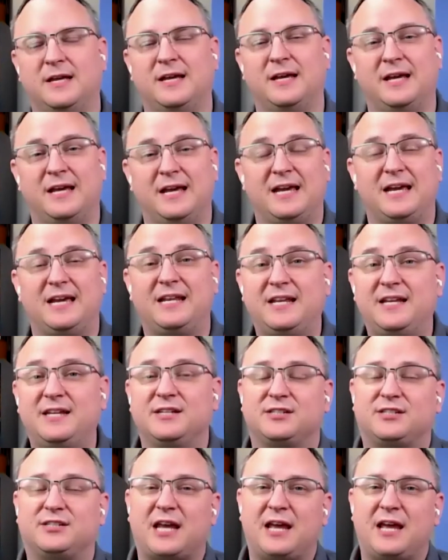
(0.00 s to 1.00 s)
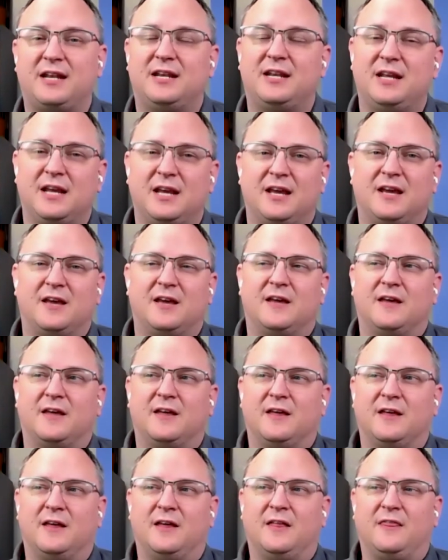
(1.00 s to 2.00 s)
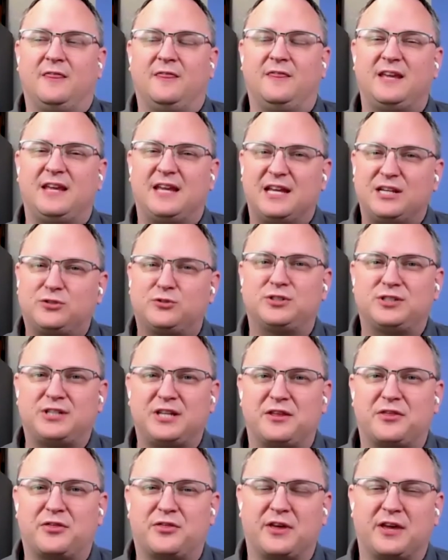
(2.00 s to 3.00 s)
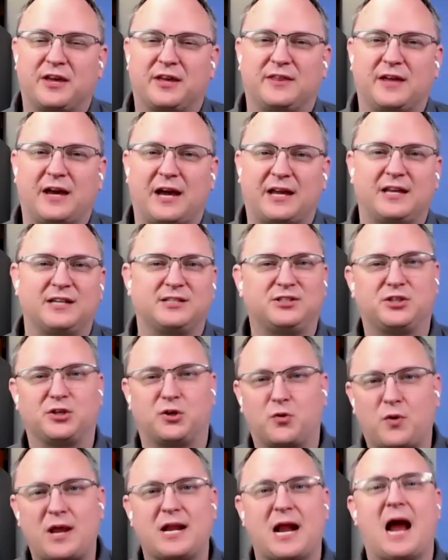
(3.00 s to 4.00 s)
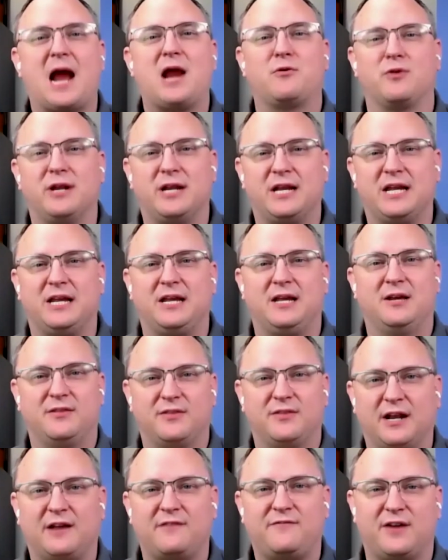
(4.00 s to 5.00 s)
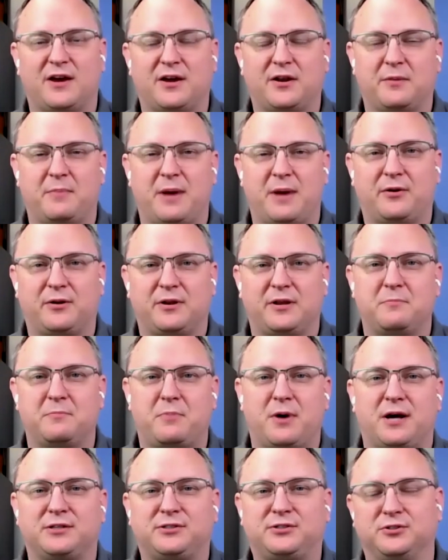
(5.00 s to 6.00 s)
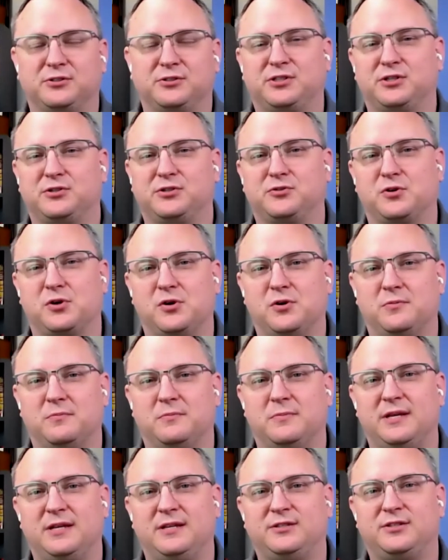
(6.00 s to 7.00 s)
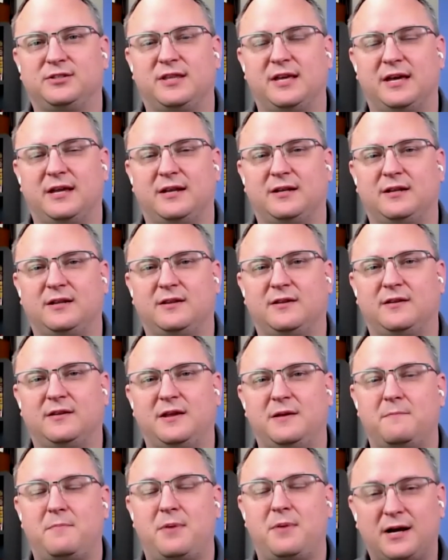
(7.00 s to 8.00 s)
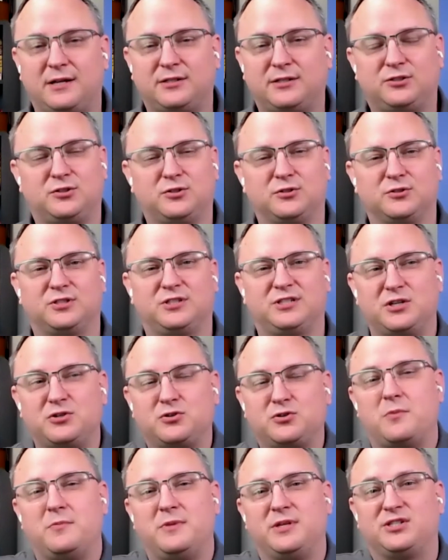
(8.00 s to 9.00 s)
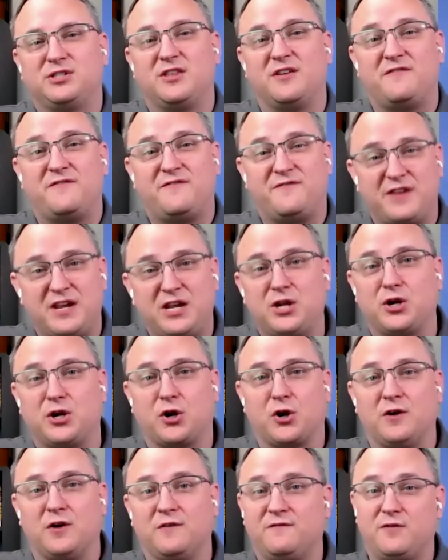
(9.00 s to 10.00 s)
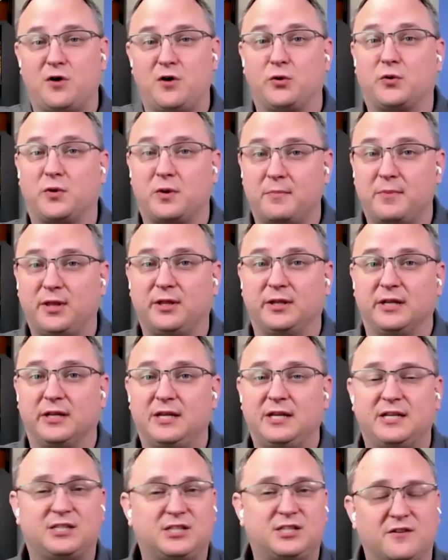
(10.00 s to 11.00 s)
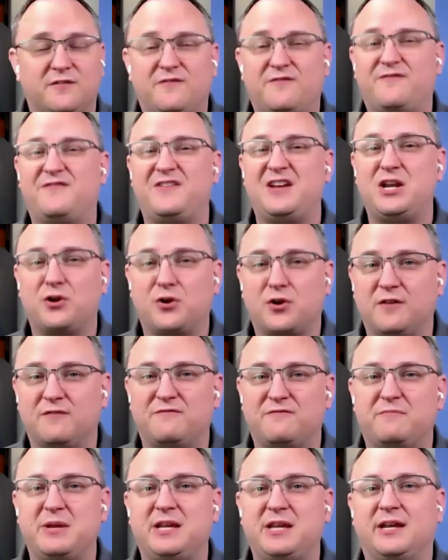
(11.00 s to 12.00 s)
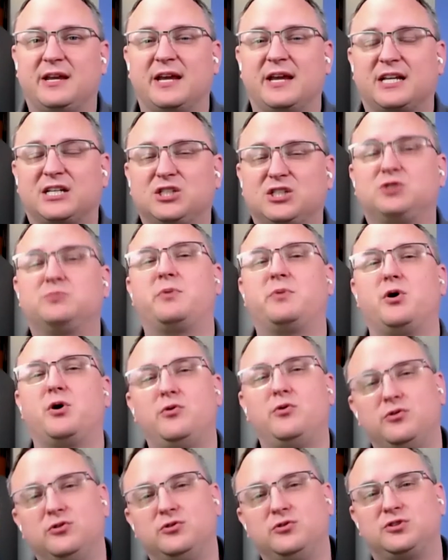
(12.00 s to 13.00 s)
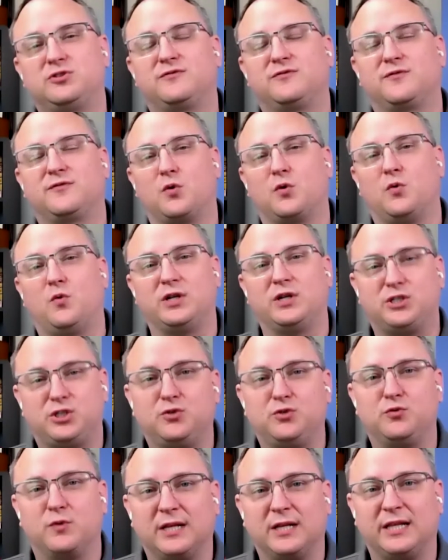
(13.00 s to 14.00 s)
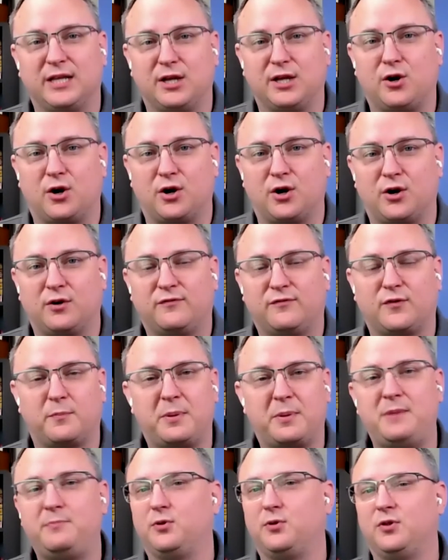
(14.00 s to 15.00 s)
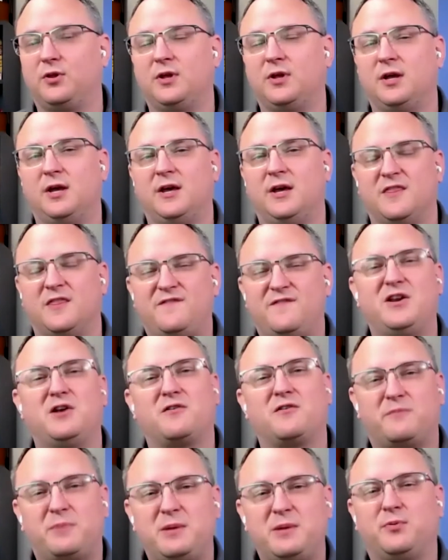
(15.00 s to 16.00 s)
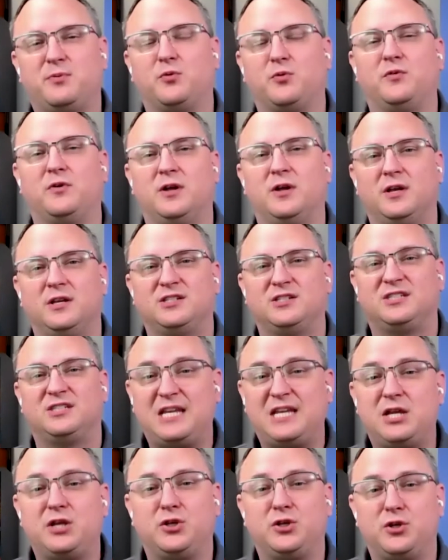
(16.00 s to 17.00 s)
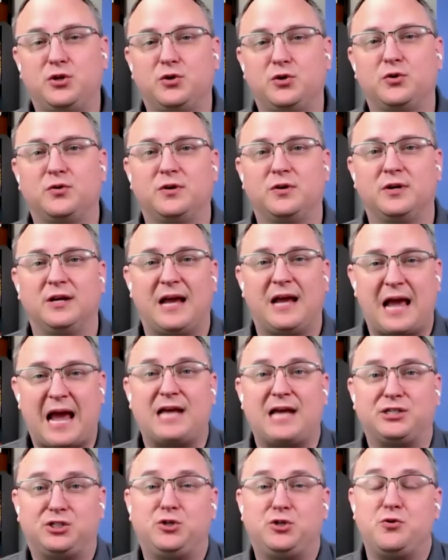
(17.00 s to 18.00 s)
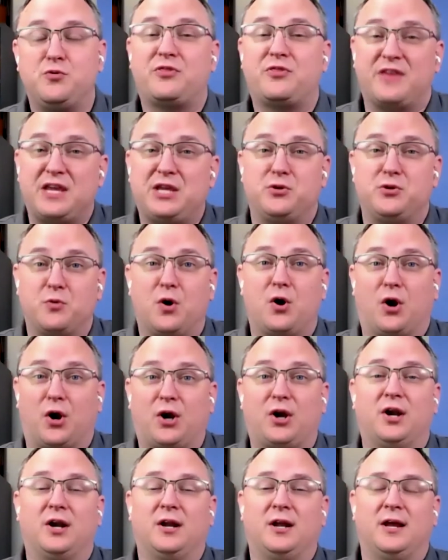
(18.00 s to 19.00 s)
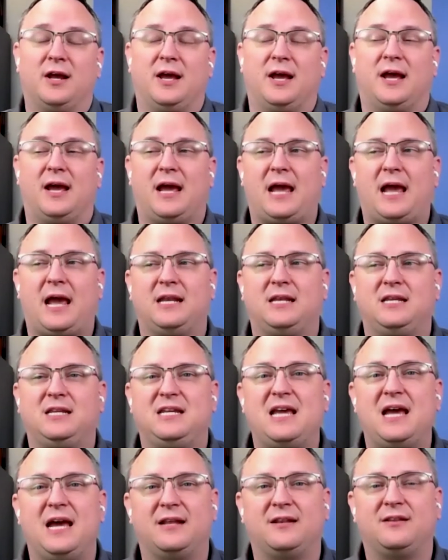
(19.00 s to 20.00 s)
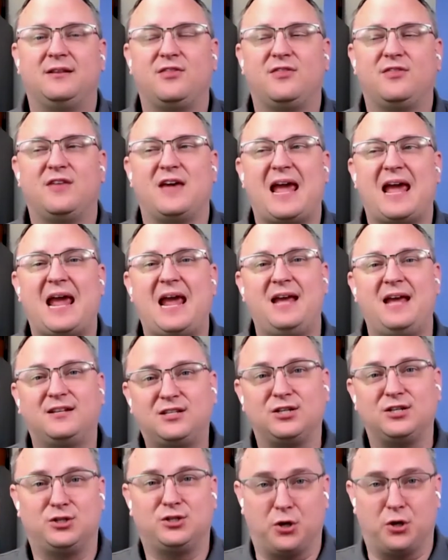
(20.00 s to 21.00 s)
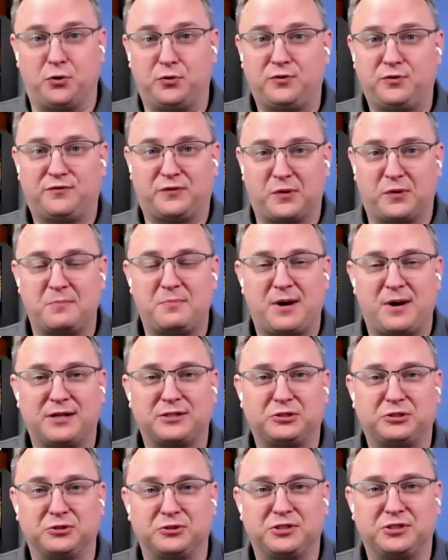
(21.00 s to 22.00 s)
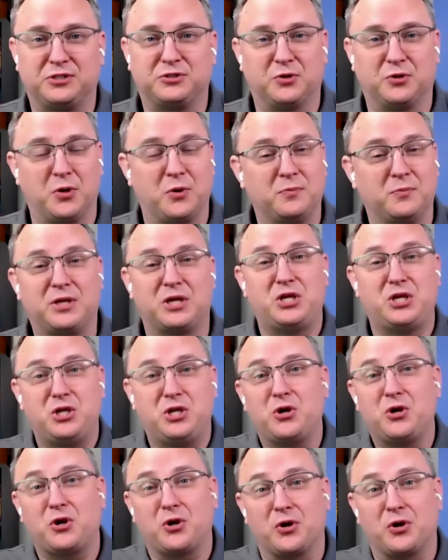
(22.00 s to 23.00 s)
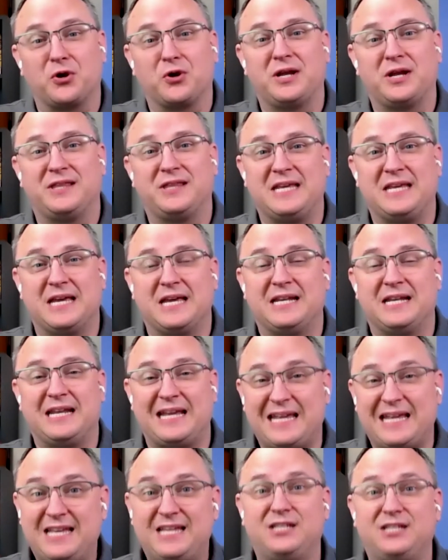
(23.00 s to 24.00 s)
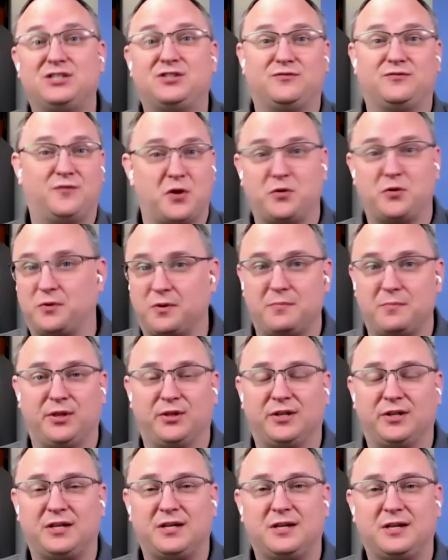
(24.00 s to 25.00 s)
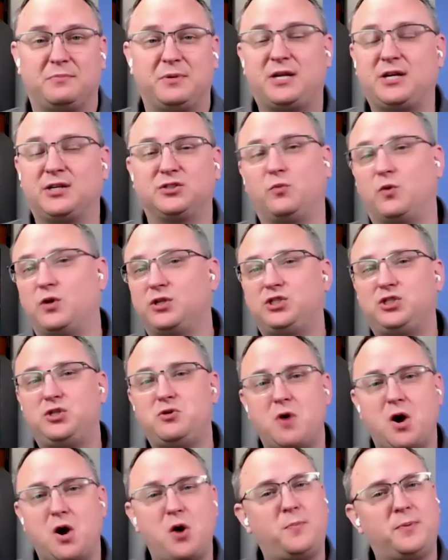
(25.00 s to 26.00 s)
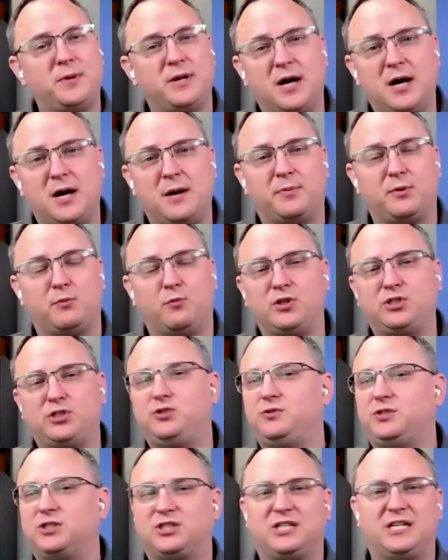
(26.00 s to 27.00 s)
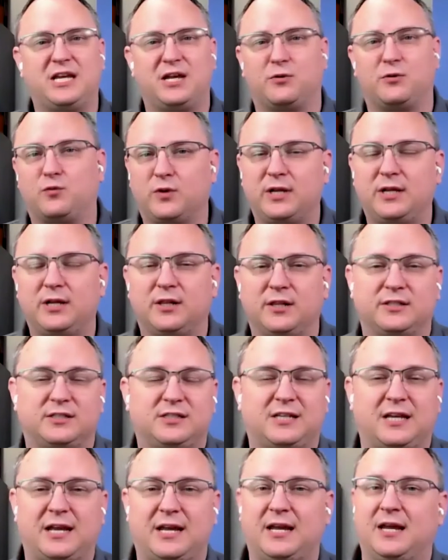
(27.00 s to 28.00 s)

it is. And the interesting thing, that I guess the great irony that I found about imposter syndrome, is that imposter syndrome is the fear of vulnerability. It's the fear of being exposed for what you really are. For people, the fear of people seeing you as you think you are. And yet the antidote for imposter syndrome, the cure in the end, is vulnerability. Because once you open up and once you just get real and say,